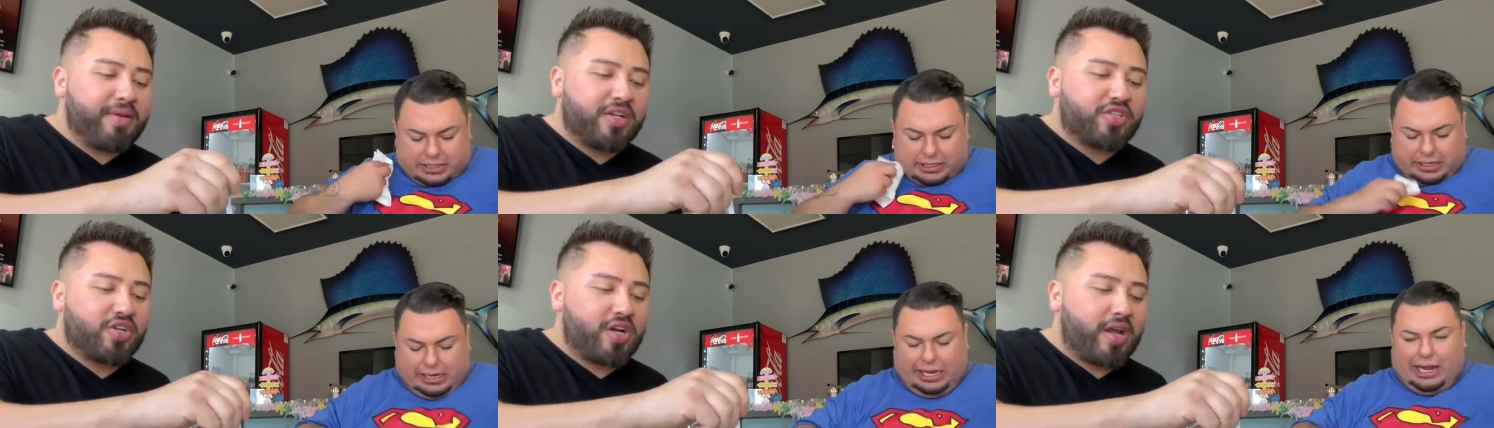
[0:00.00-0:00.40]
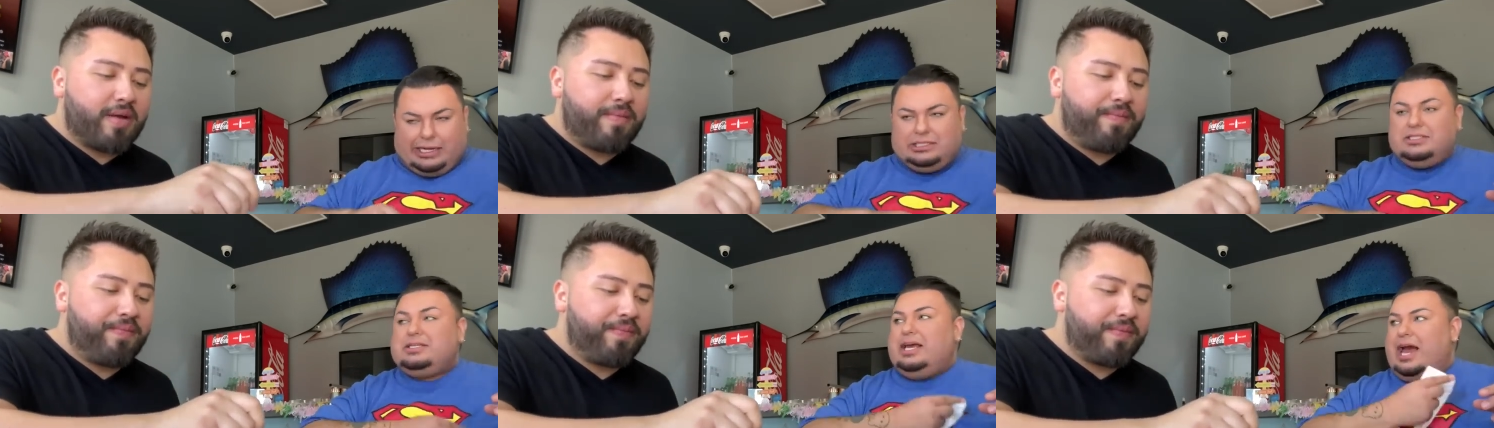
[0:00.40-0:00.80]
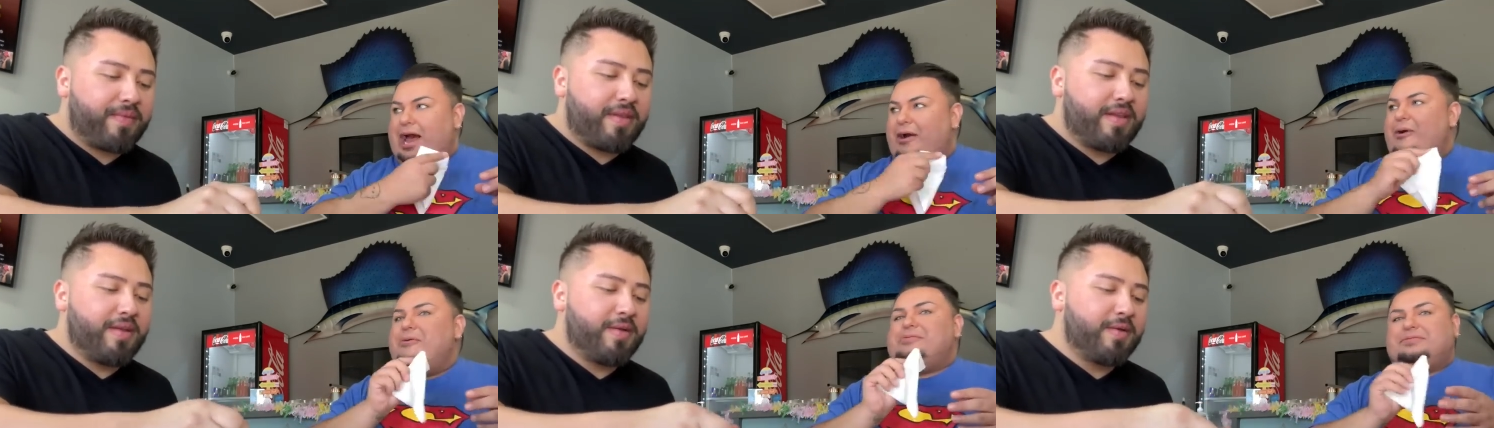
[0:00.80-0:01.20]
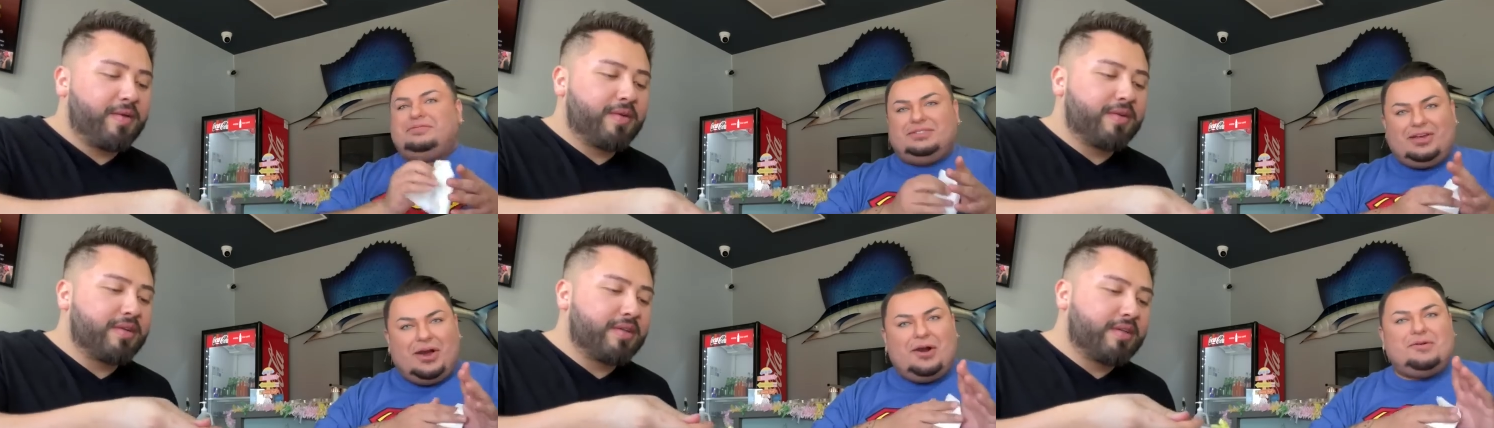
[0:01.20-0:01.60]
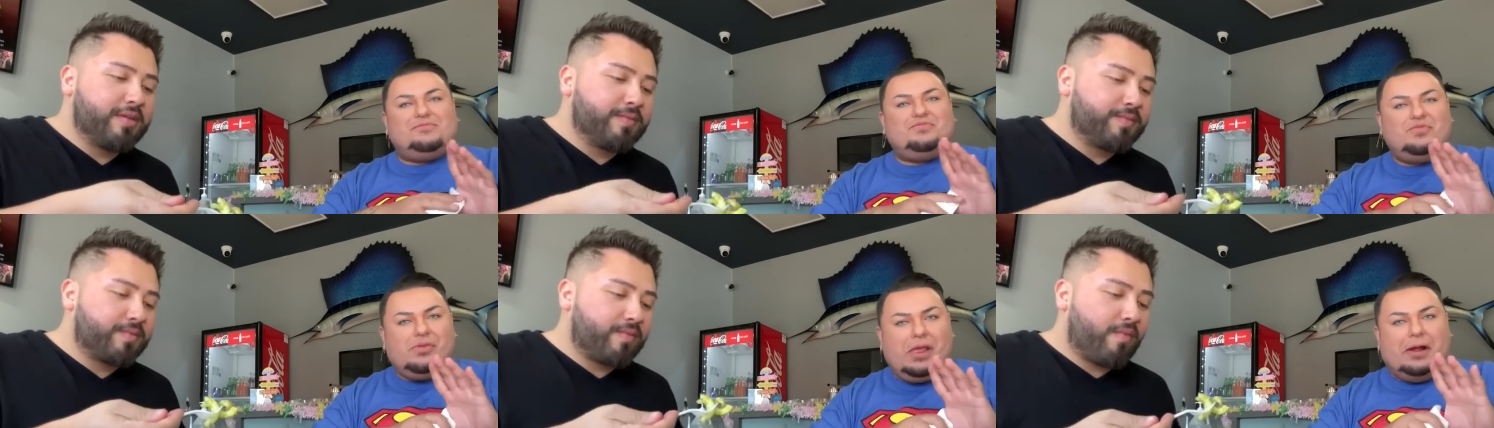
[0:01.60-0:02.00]
Speaker 1: yesterday. Yeah,
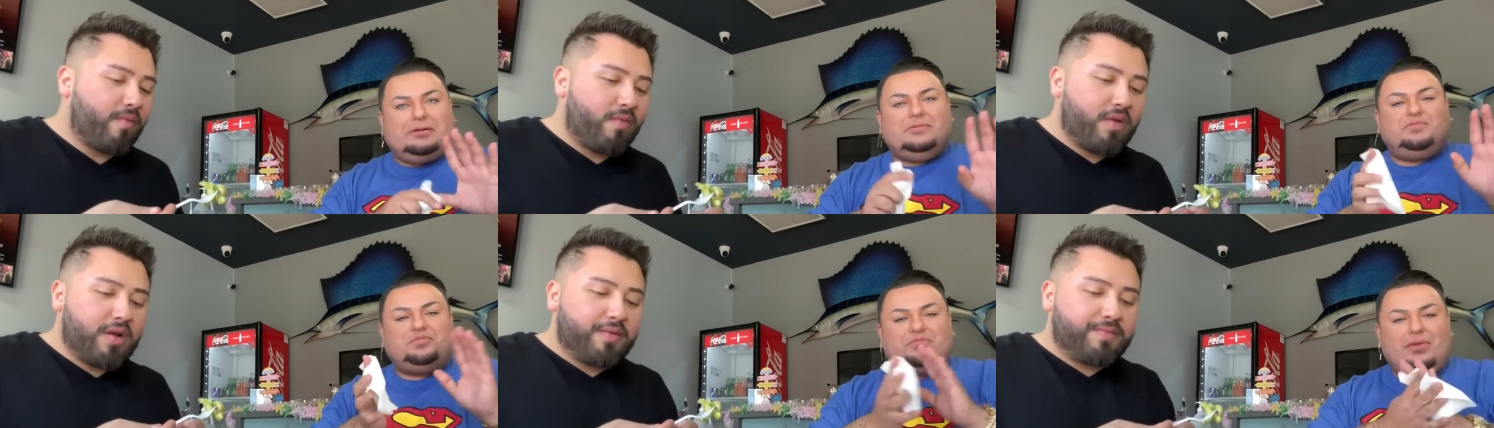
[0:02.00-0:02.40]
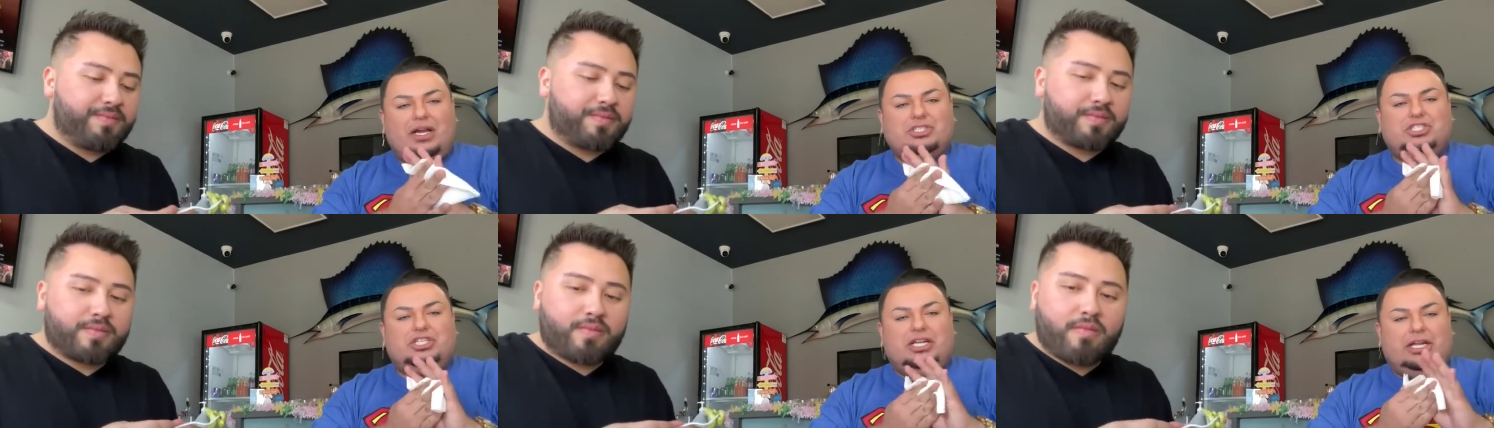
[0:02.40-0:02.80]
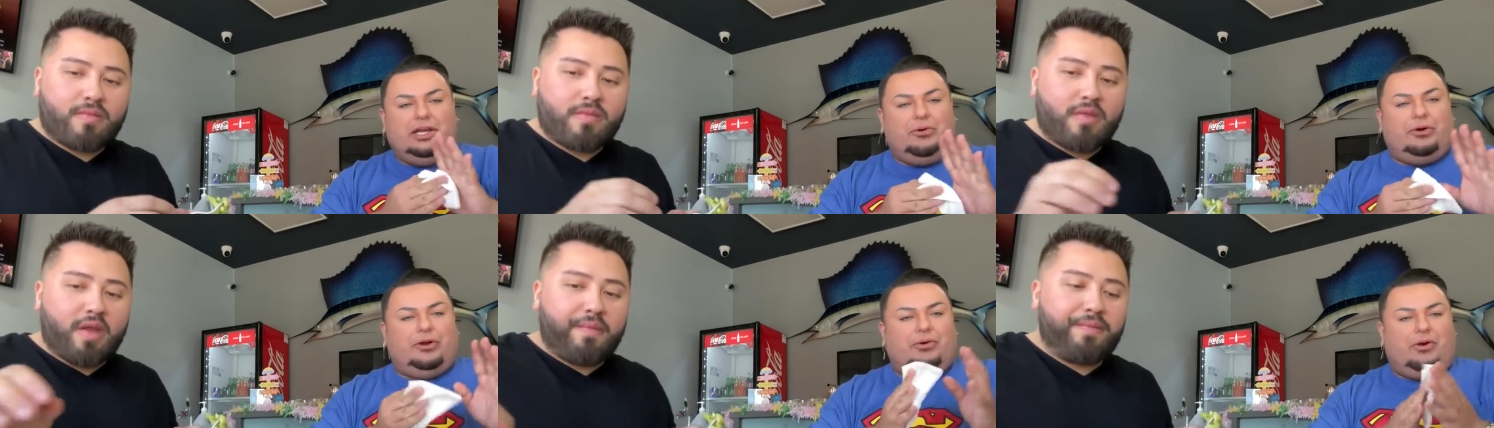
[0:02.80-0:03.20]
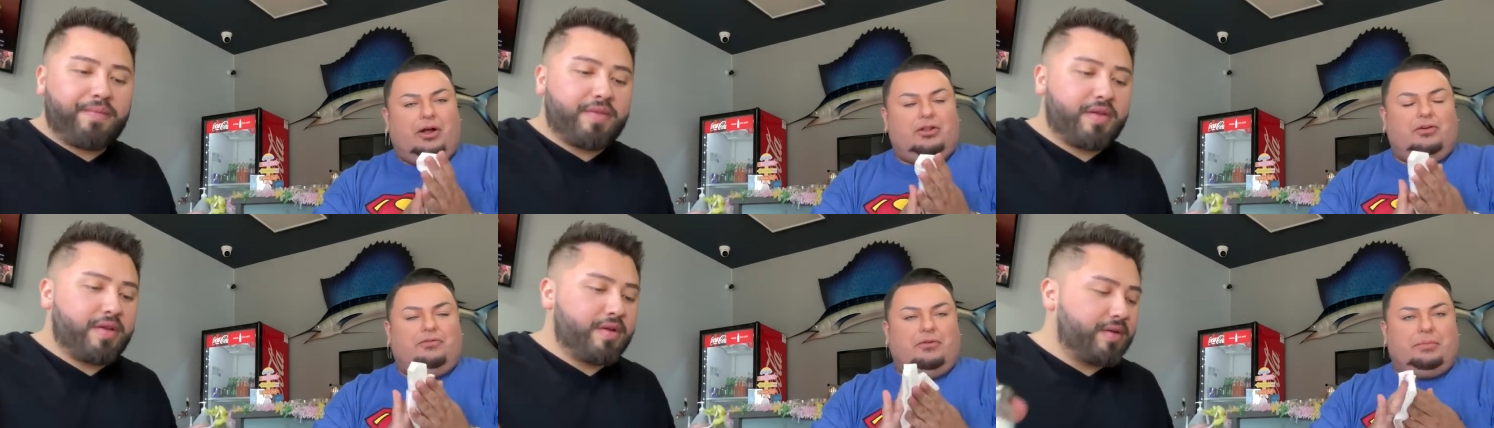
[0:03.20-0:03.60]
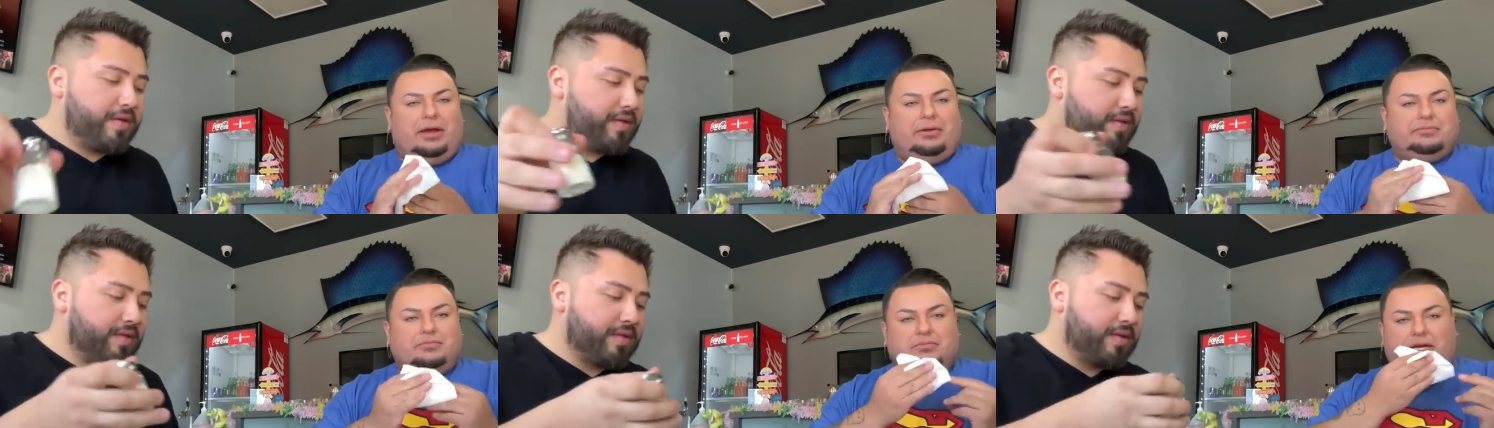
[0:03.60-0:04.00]
yep. Chili oil all over
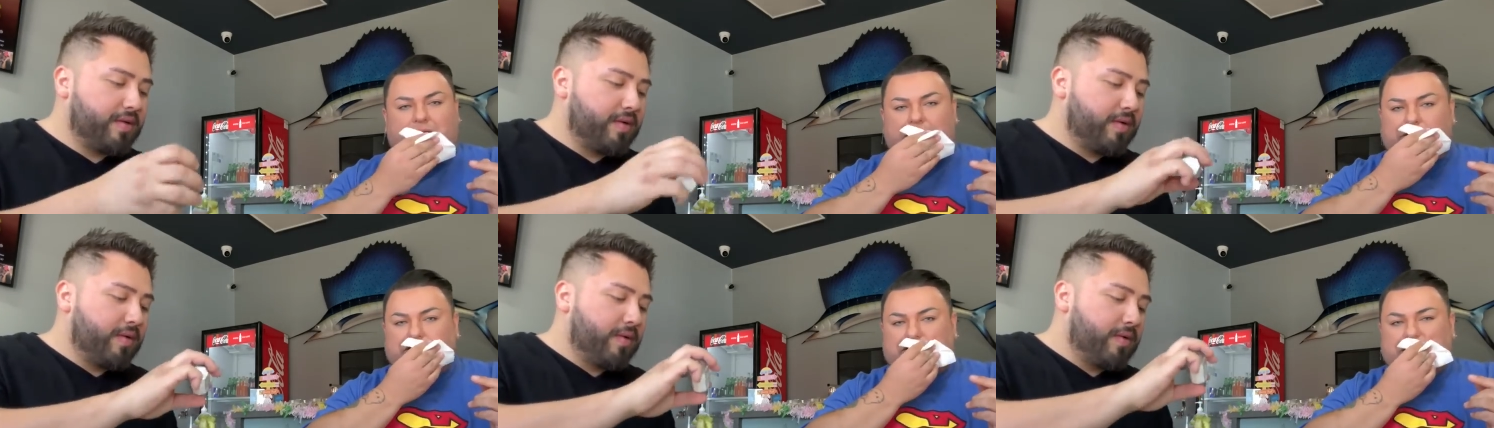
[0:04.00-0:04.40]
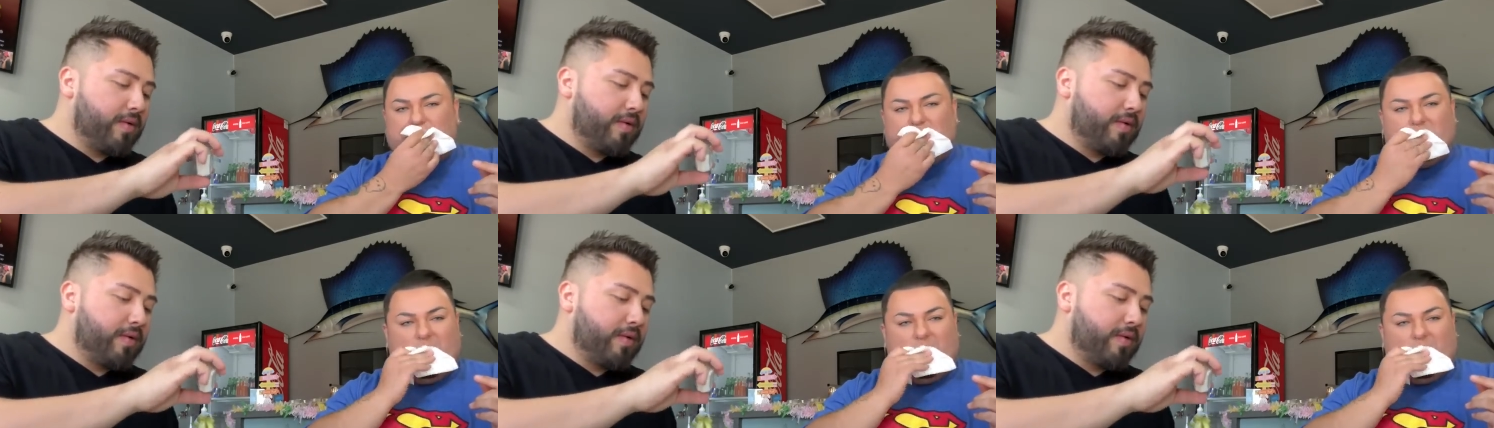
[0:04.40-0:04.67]
my clothes.